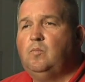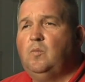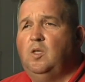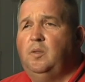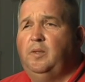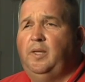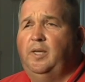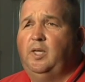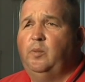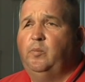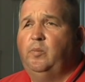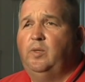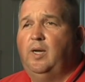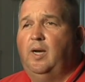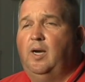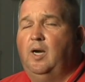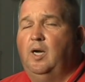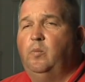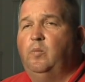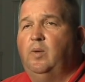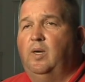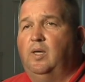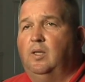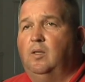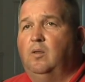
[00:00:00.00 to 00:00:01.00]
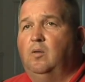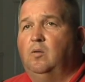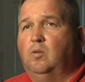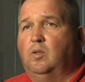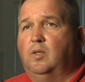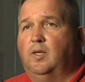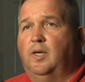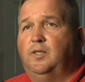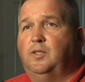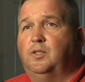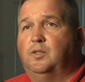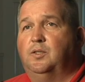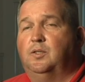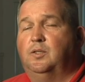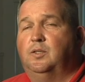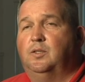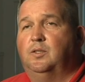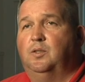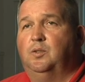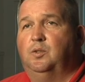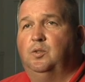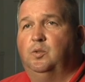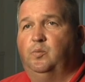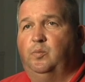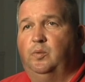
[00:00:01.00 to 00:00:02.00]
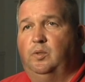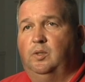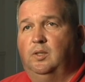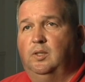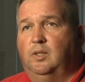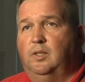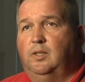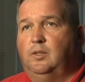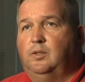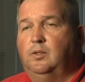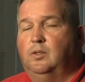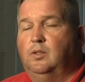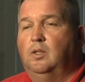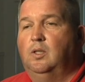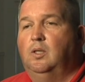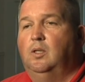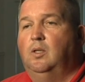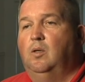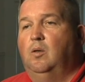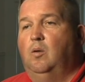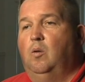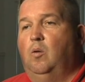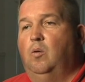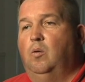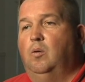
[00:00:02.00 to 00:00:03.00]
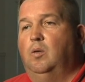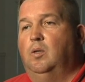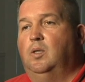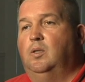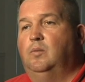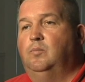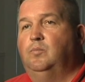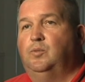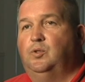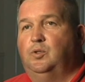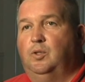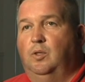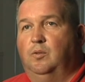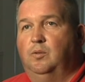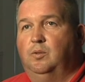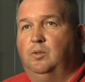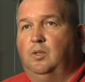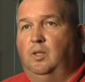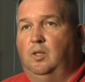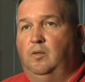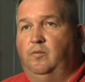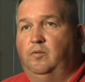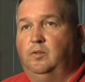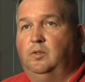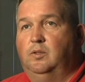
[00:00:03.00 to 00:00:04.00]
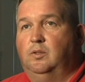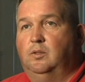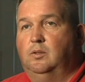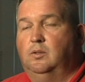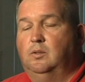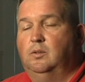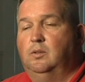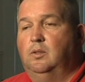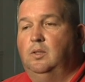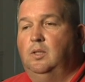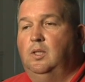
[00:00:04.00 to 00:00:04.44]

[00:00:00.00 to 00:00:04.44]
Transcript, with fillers: They could be hired by local agencies such as police or uh, sheriff's offices.